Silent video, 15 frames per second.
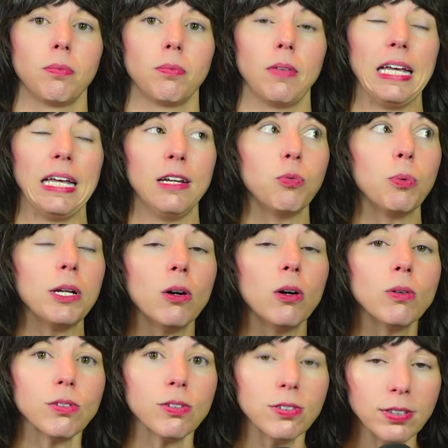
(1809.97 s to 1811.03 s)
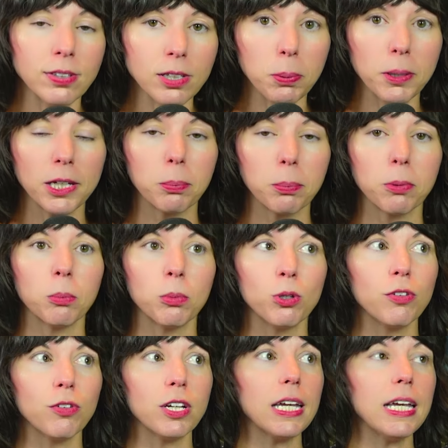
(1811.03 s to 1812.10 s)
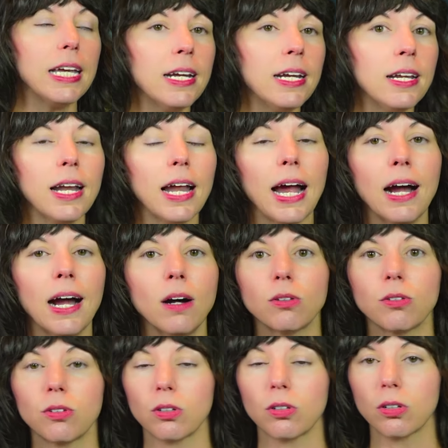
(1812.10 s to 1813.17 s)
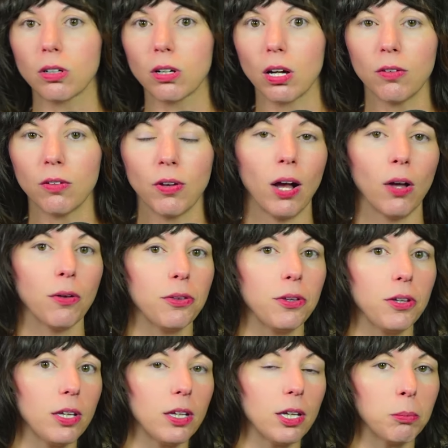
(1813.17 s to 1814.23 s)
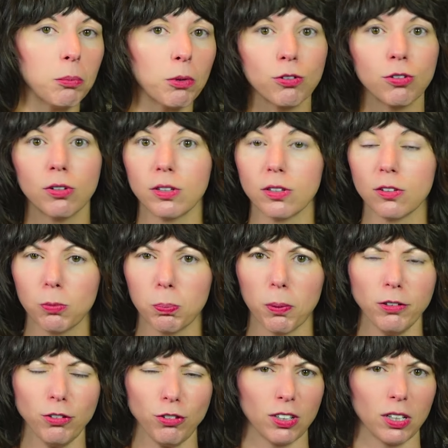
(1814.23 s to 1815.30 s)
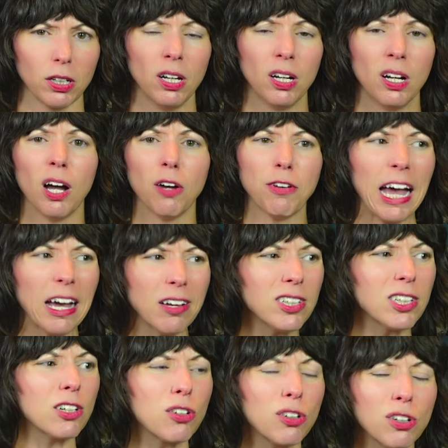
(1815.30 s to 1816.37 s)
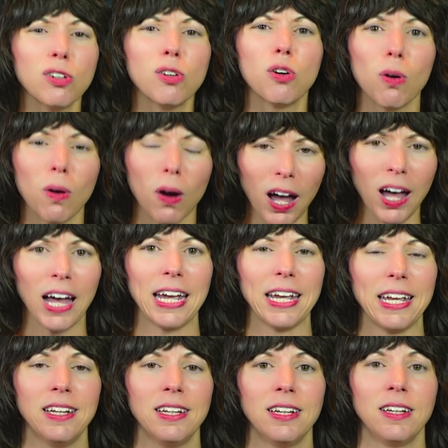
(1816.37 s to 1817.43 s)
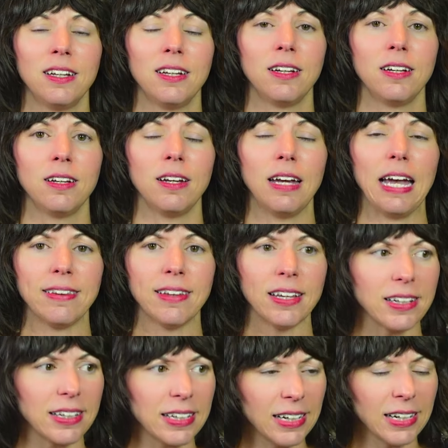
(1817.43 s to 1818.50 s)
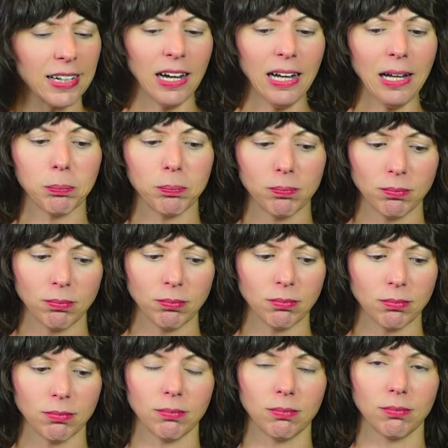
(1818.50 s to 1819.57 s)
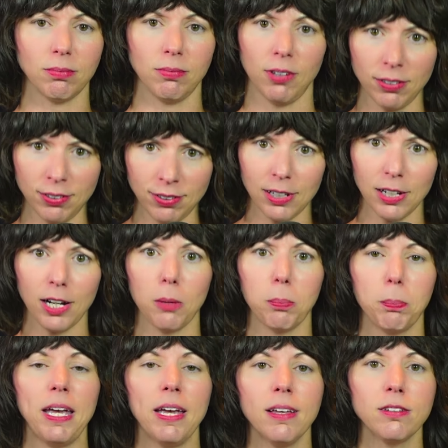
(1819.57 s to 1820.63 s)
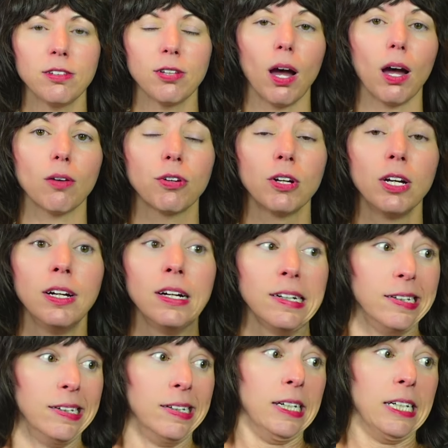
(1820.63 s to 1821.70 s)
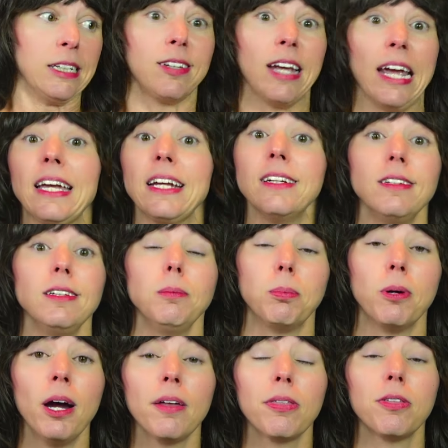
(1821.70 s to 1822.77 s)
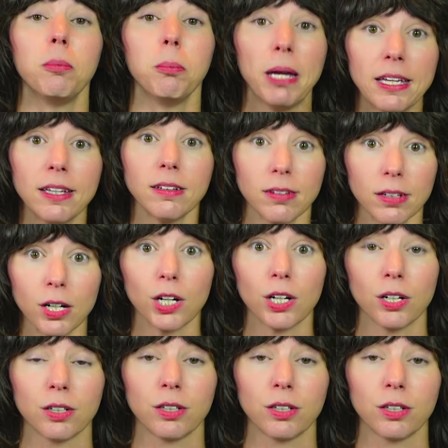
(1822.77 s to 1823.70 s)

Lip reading: And if we don't see people moving in and out of healthy emotional expression, of having a good cry, and then getting up, dusting our pants off, taking a deep breath and making dinner,